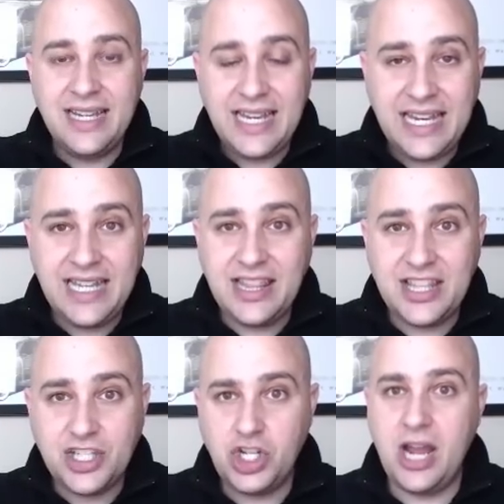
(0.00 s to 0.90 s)
in
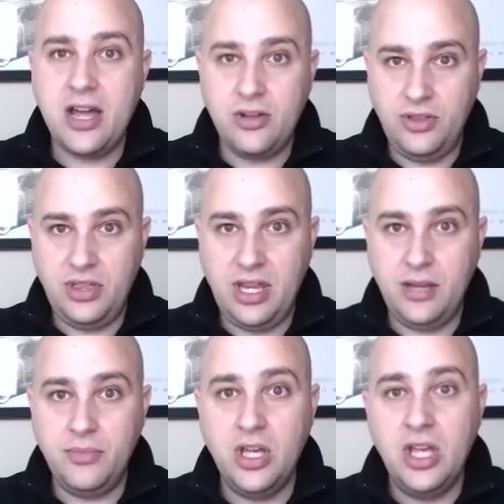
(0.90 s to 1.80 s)
the child
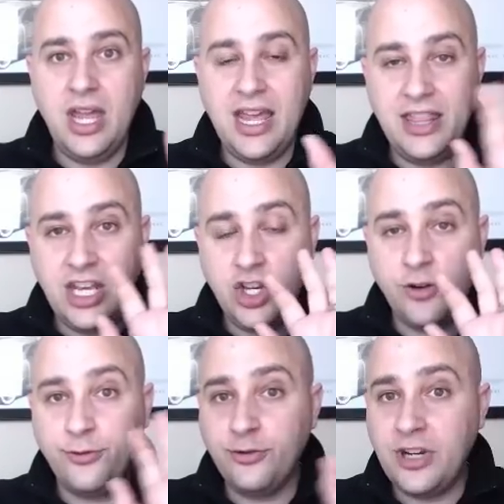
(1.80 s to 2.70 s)
theme, and then you're
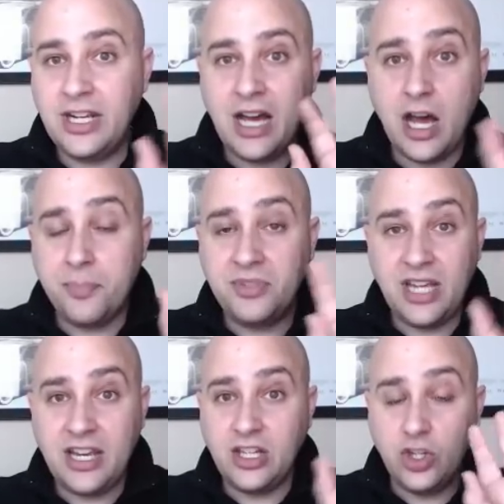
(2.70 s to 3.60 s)
free to
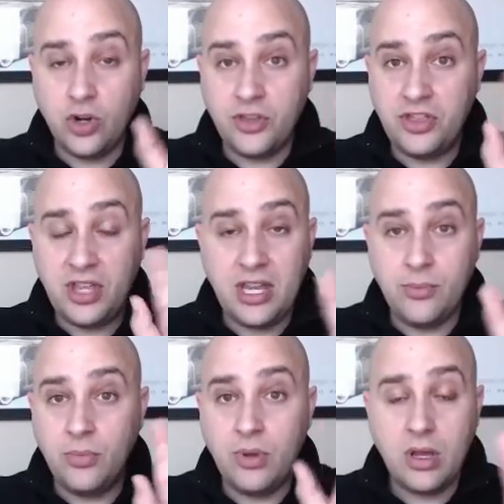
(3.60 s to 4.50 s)
update your
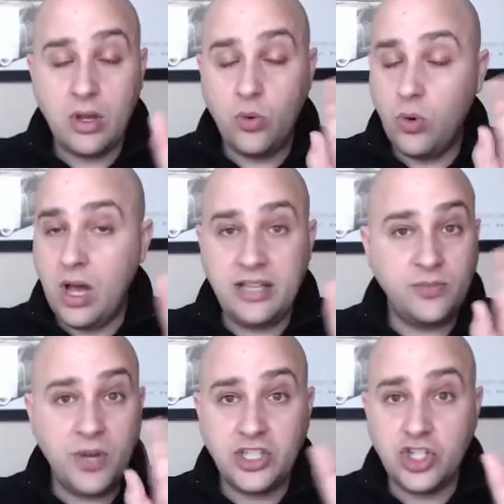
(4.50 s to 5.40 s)
theme as
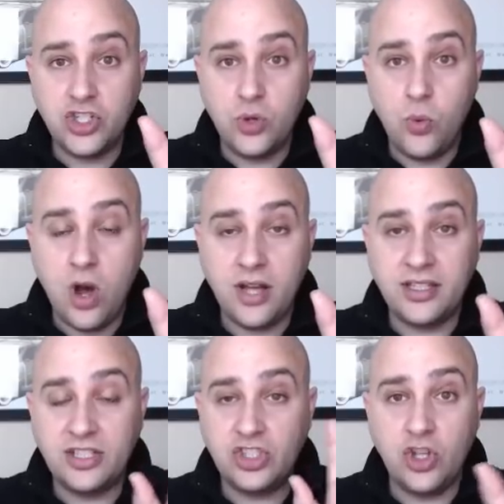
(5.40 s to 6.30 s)
much as you want.
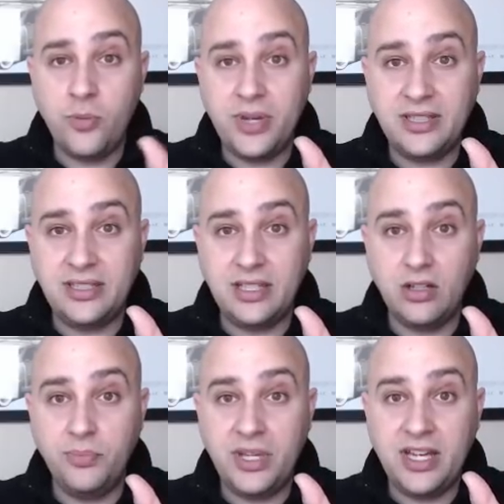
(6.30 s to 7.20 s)
It's no big
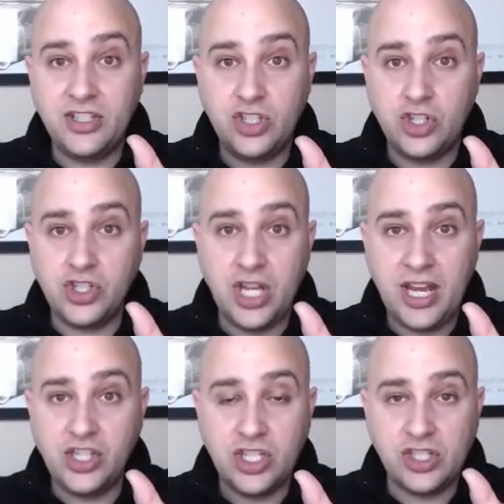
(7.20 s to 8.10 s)
deal because your
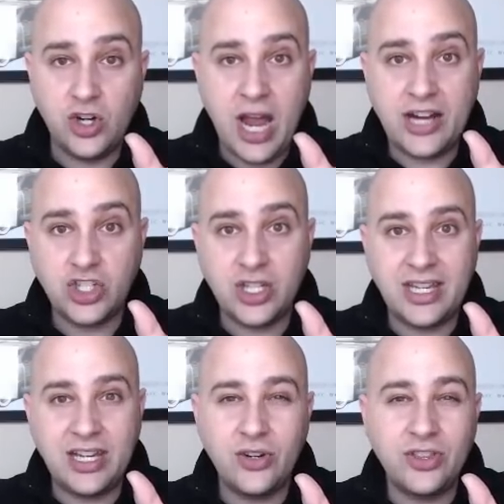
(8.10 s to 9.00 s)
changes are actually
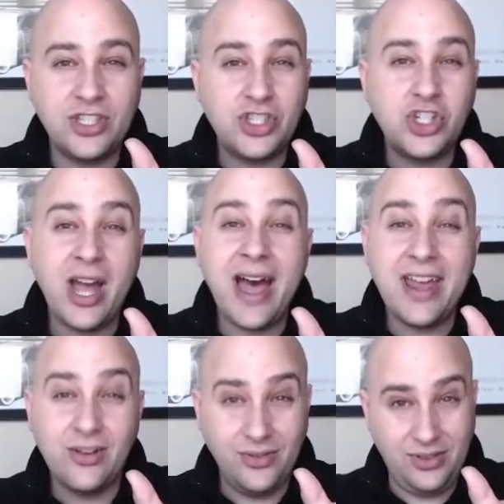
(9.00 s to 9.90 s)
here in the
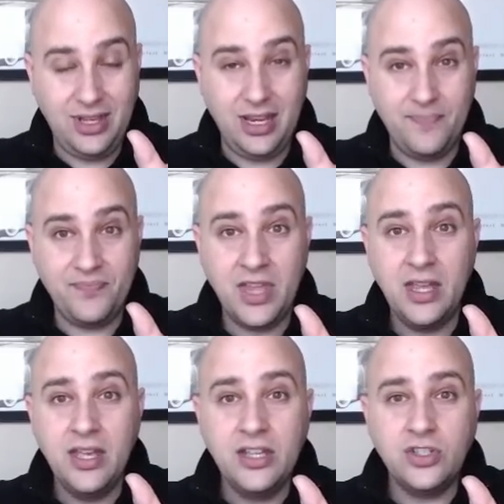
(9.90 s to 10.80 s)
child theme.
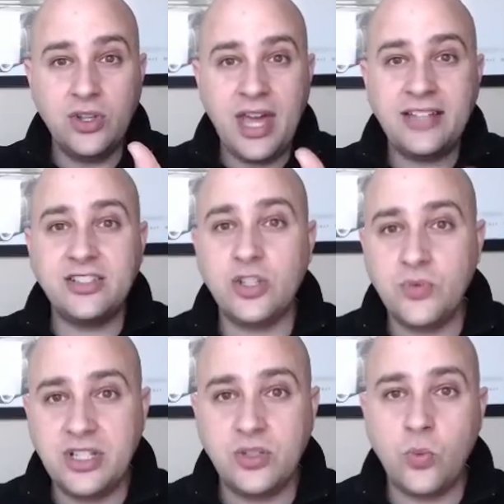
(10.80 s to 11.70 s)
So that's the
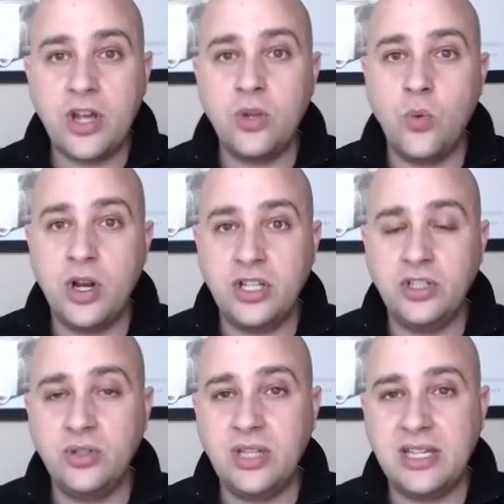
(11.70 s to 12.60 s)
reason why you want to
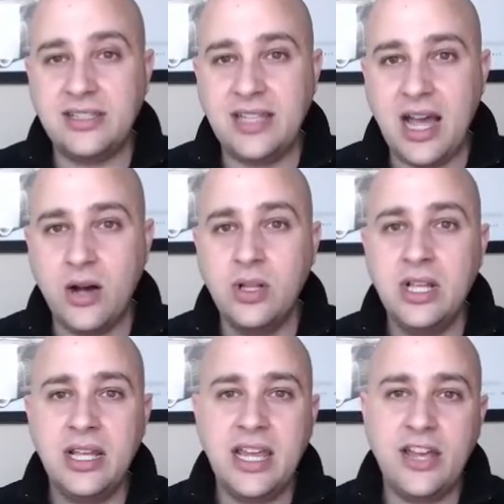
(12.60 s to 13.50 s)
do this. Now,
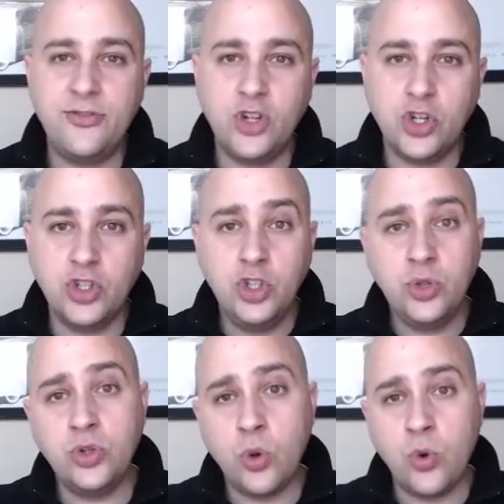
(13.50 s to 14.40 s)
if you're
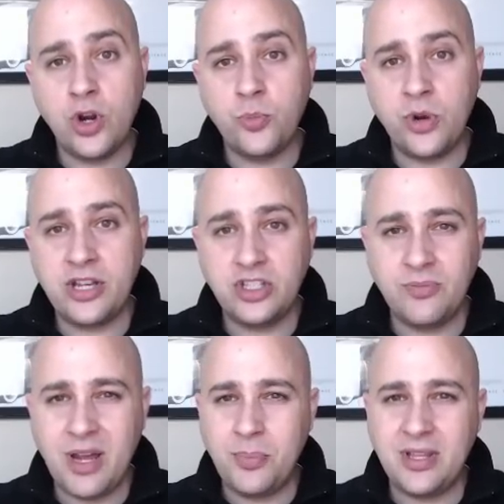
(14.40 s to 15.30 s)
new to WordPress, you
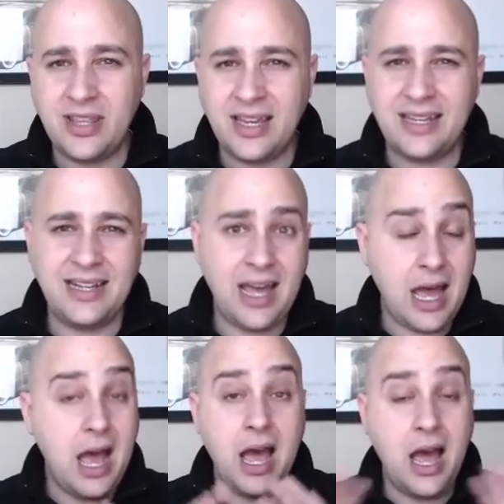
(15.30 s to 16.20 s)
might be thinking,
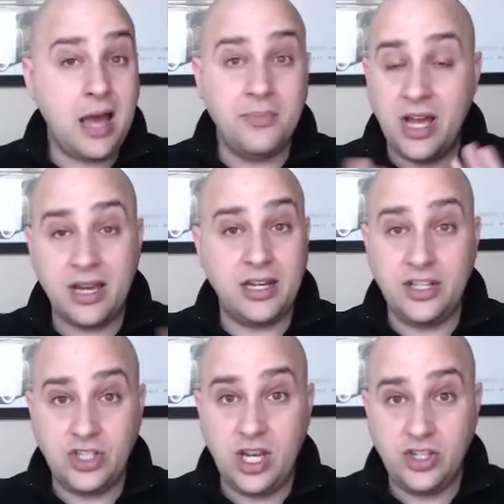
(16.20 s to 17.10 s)
I'm not going
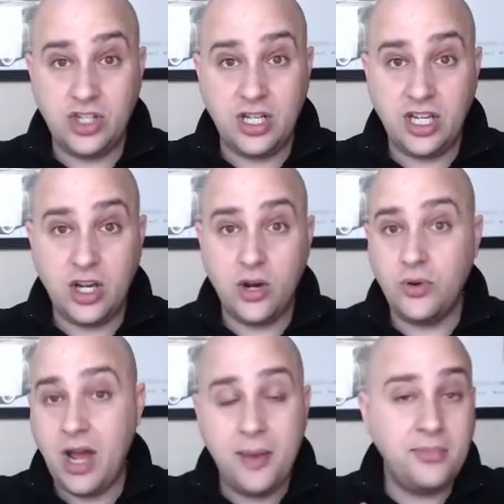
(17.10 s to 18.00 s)
to change any
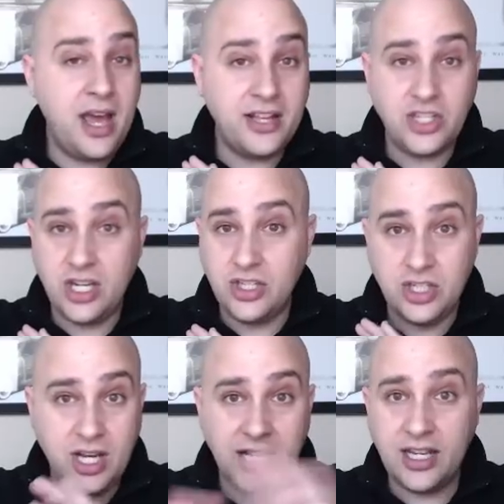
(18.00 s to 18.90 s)
code. I'm not
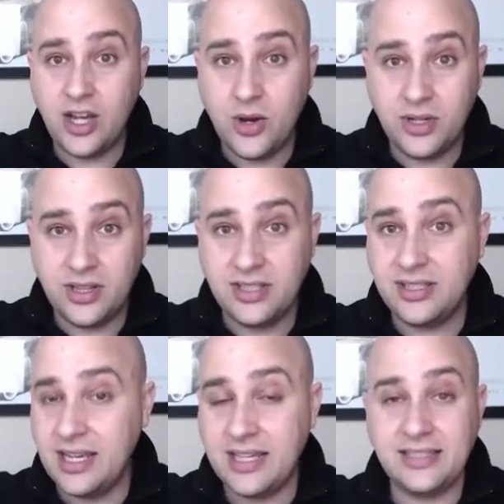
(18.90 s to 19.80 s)
changing any code in this
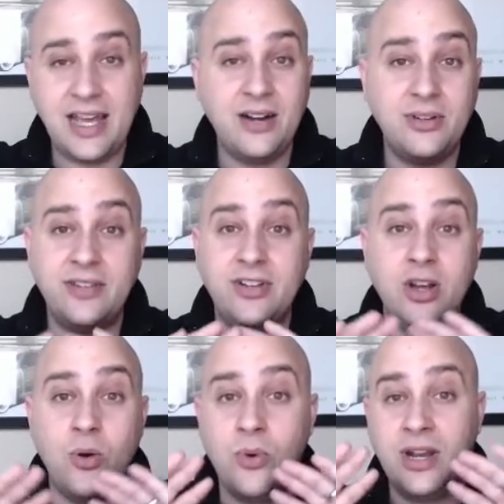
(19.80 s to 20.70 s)
thing because I don't even
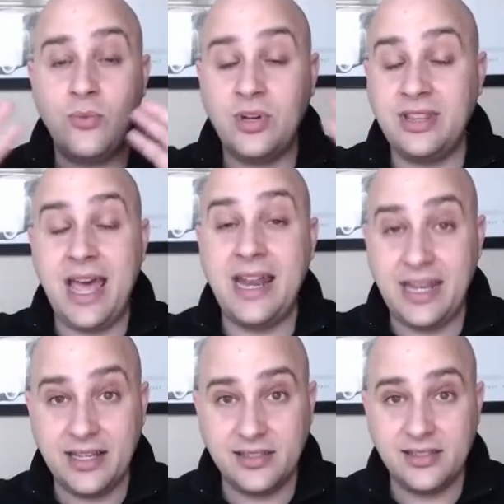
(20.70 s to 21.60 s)
know what, what that
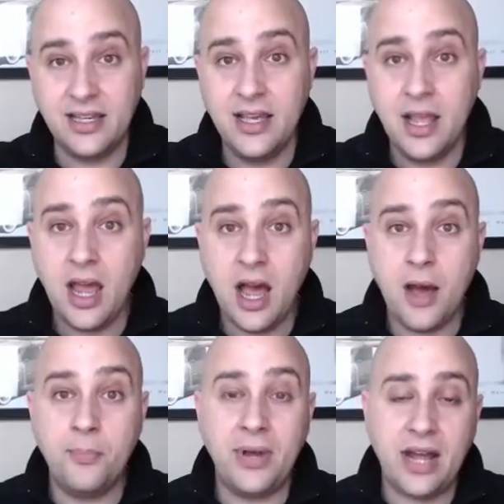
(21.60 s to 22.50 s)
is.
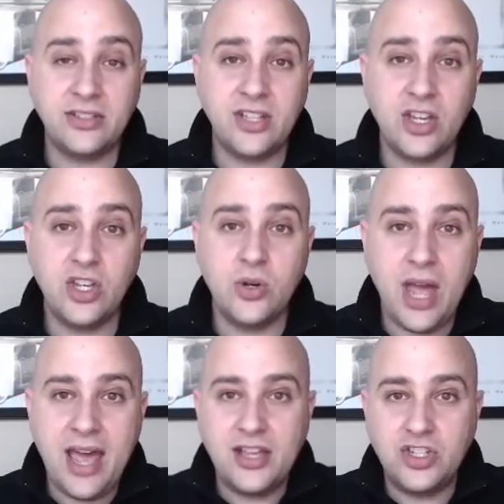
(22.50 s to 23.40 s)
Uh, but I'll tell you,
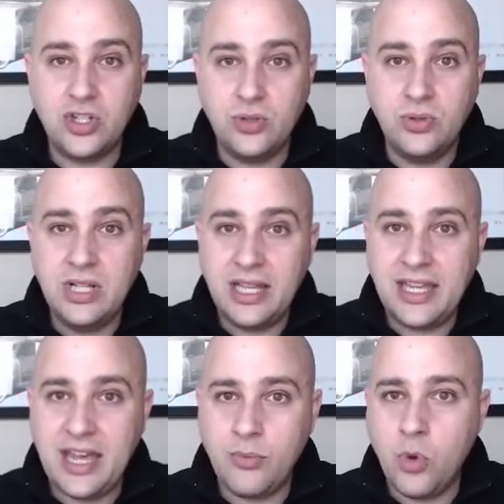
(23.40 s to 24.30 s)
as you
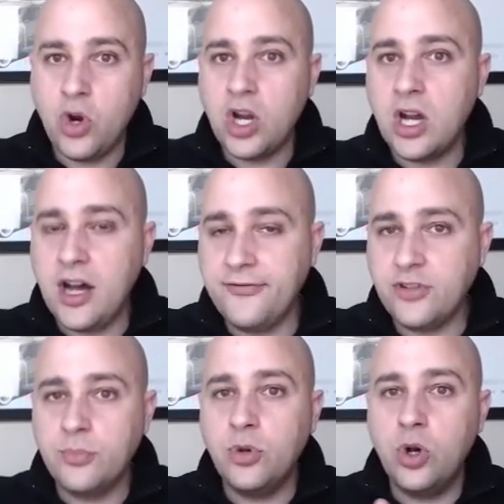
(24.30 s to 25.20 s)
get more
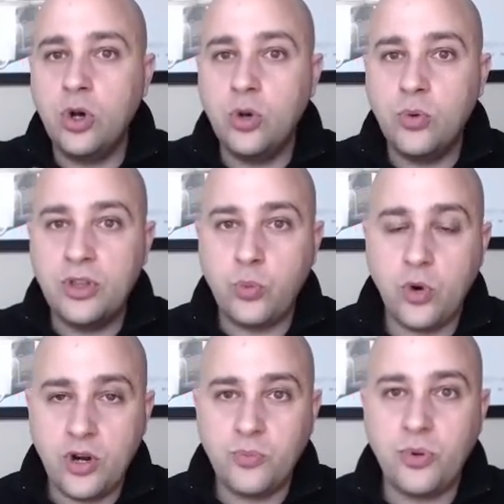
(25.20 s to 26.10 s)
comfortable with
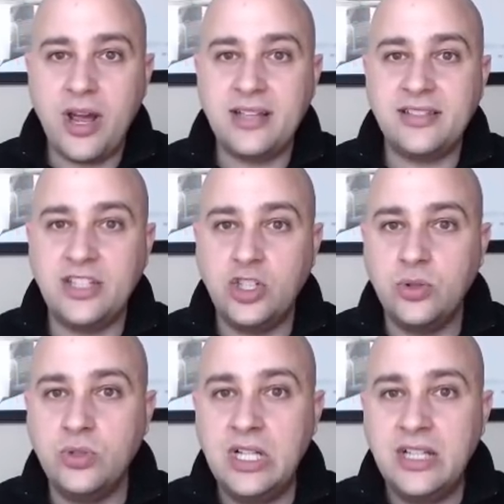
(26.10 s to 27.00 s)
WordPress and
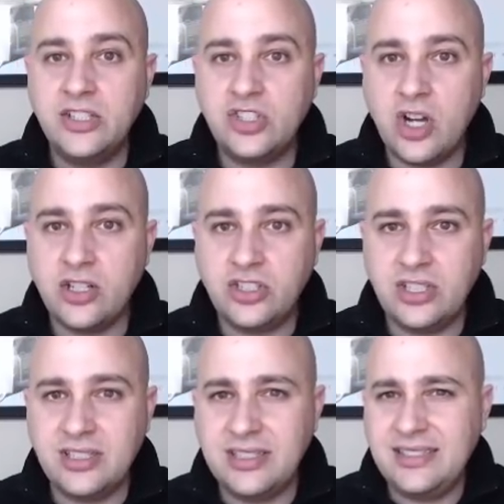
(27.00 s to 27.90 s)
you start
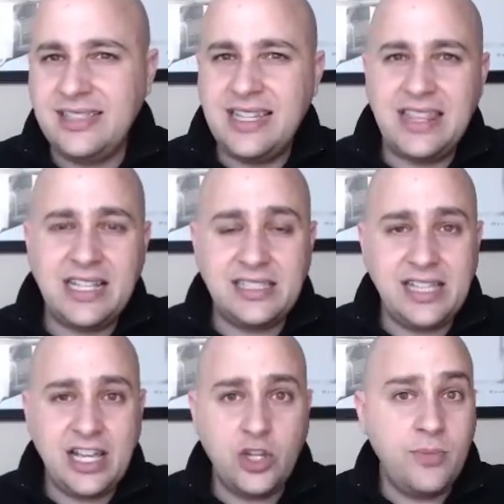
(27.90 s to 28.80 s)
to see things
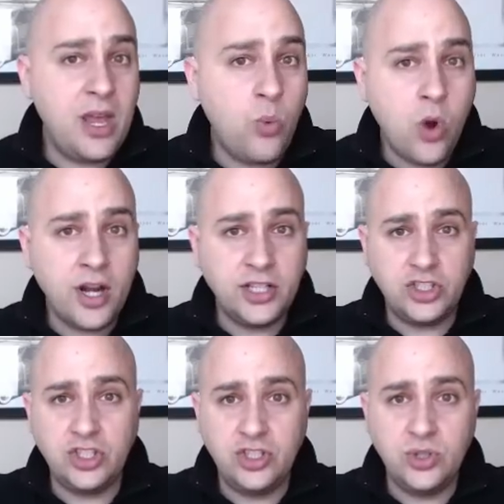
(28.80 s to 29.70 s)
that you may want it
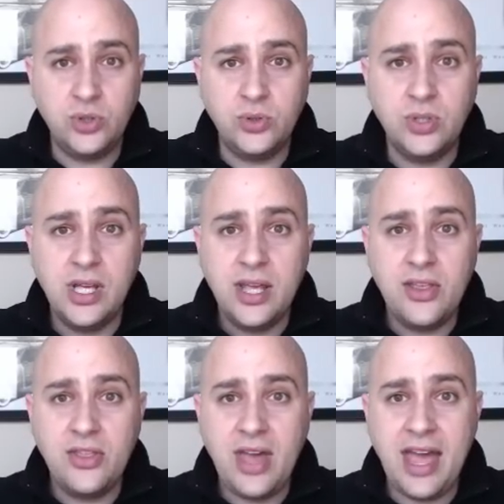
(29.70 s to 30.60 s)
to do
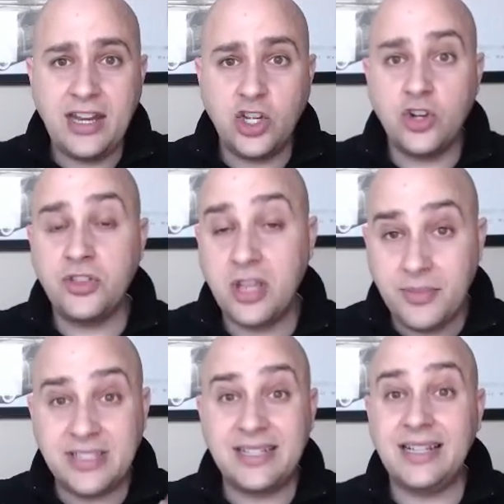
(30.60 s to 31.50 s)
that your
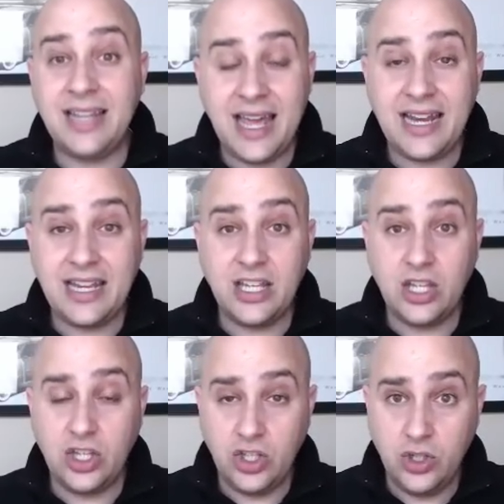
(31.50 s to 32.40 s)
theme isn't letting
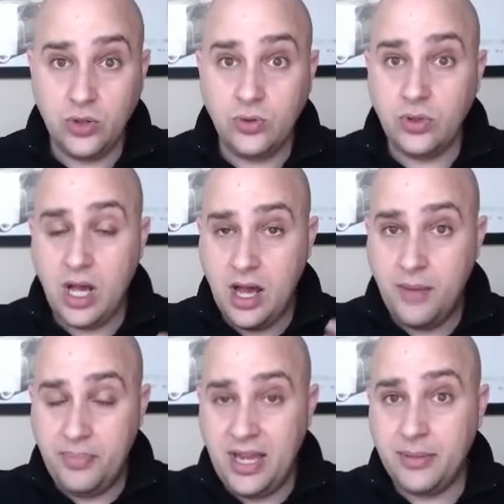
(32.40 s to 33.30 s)
you uh,
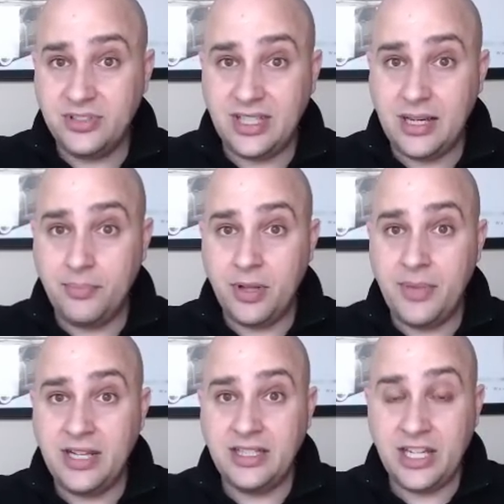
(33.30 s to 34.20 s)
be able to
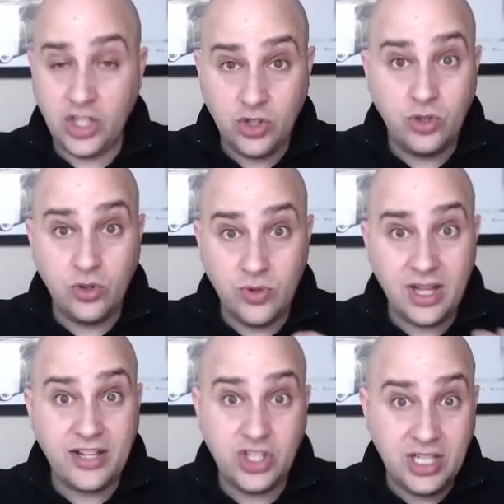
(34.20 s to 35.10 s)
implement, and you, you
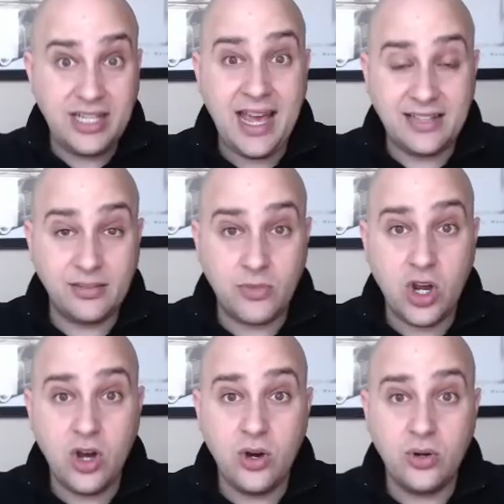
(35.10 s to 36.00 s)
realize you need to add some
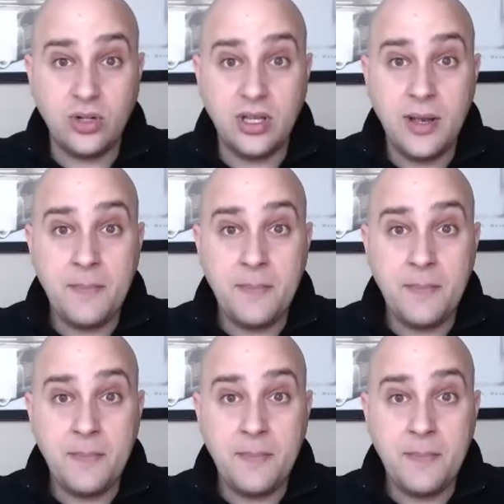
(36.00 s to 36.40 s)
code,